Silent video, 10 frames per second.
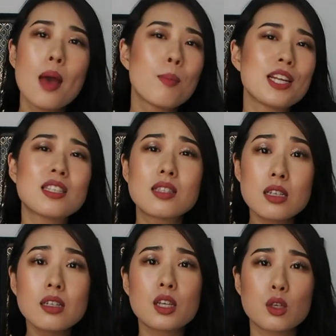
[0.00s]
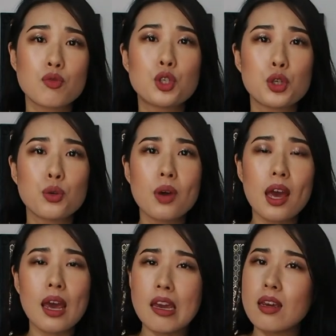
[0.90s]
but it still gives you
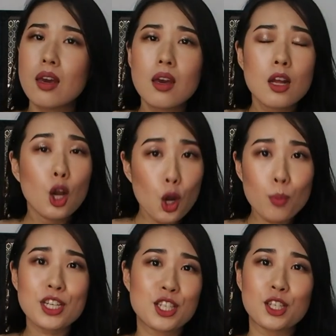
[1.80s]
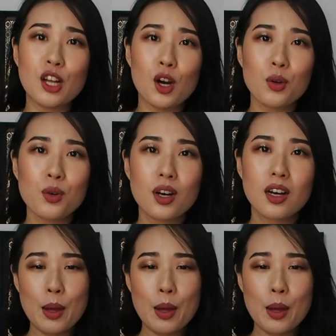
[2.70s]
a luminous glow.